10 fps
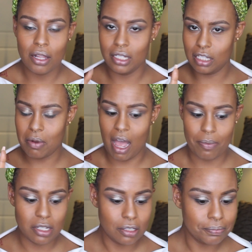Let's see what
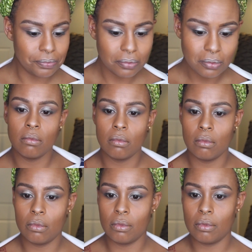happens.
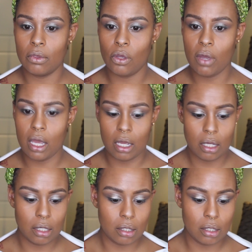Okay.